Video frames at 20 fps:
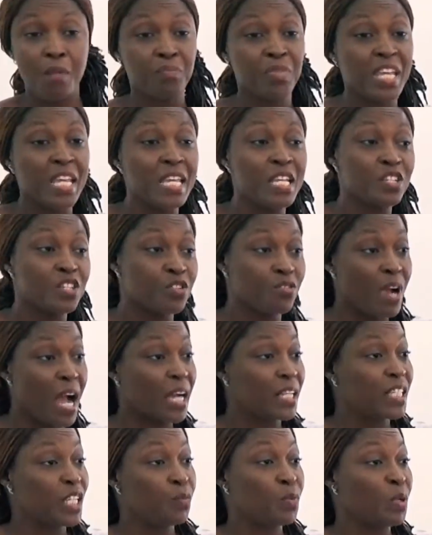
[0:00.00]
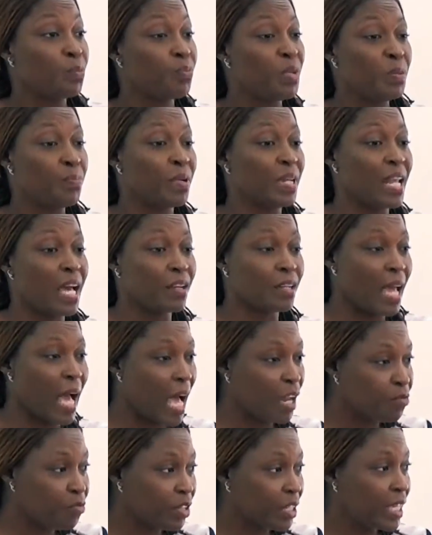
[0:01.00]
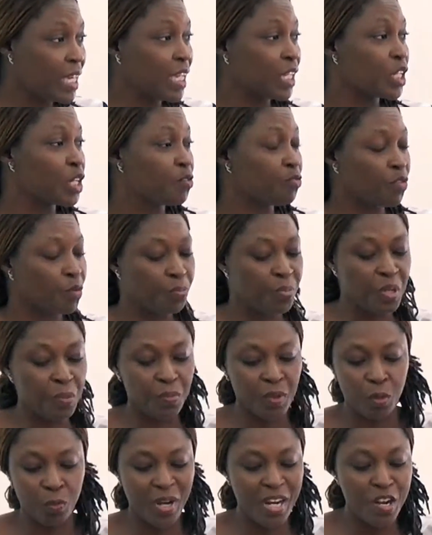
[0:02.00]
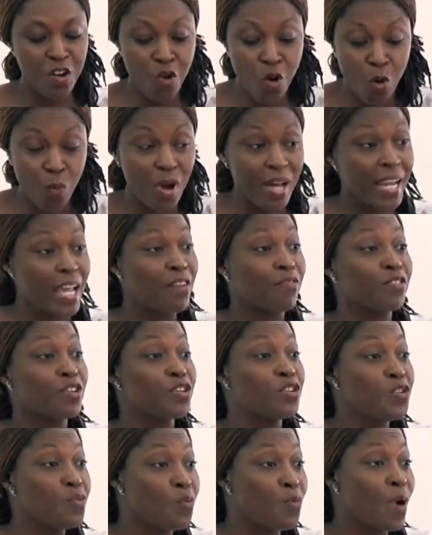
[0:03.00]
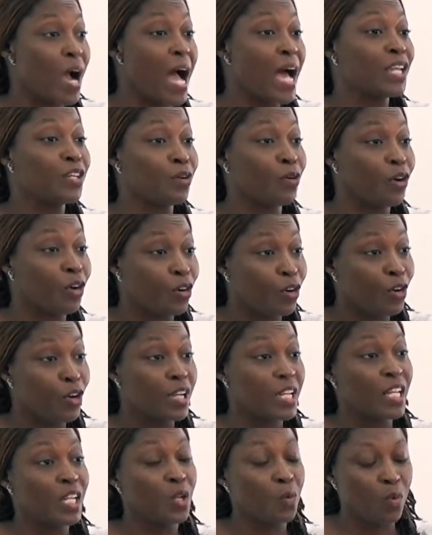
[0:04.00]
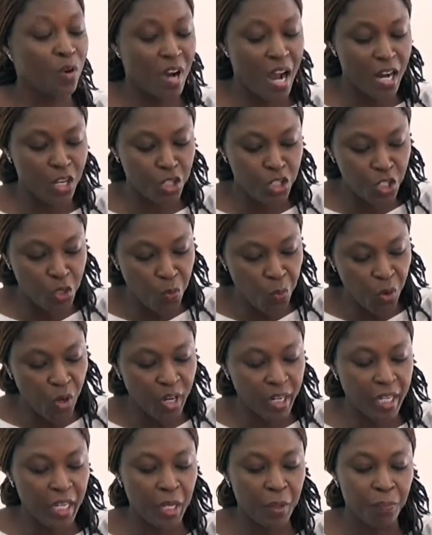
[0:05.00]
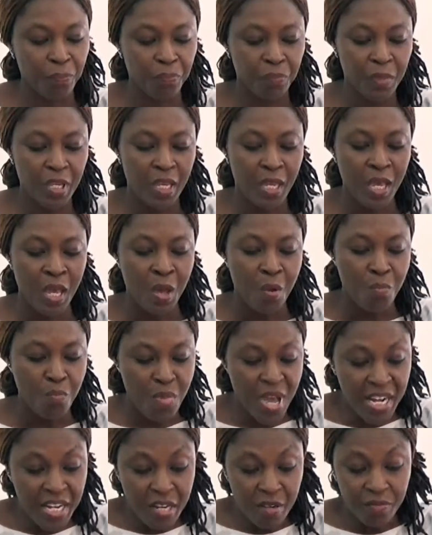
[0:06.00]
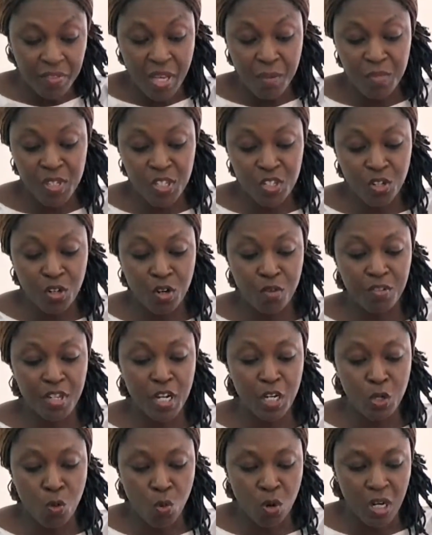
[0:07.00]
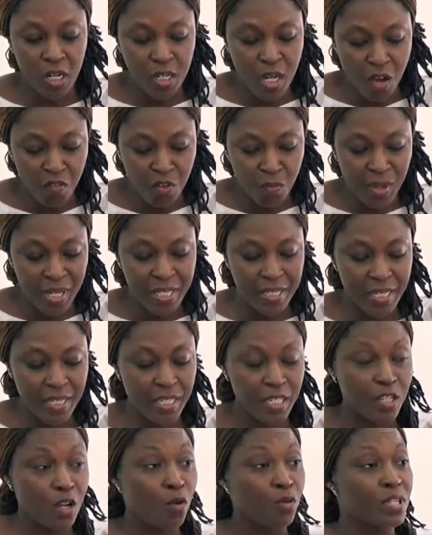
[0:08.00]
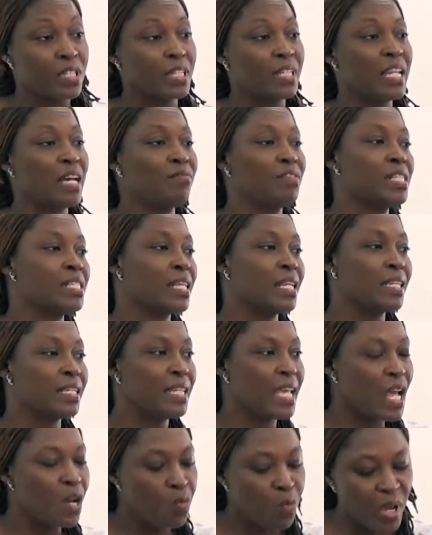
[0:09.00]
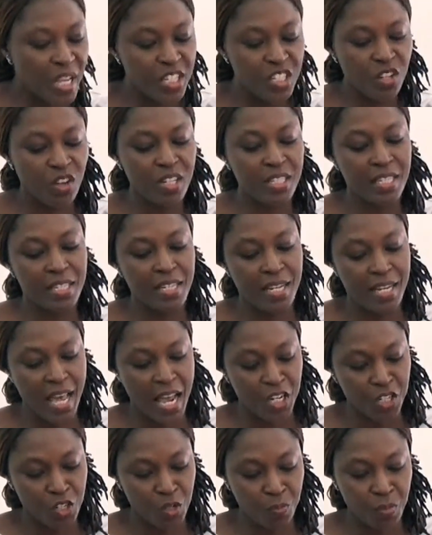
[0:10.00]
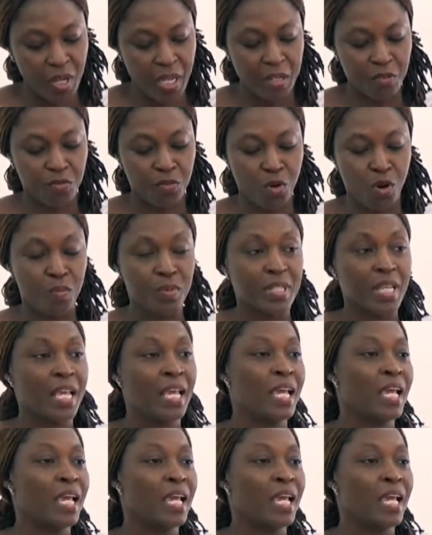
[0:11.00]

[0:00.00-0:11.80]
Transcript: They interacted with people, advocated for people where no one ever knew and or heard that they were actually working. Many of them served in local government, city council levels, and then went on to the national platforms.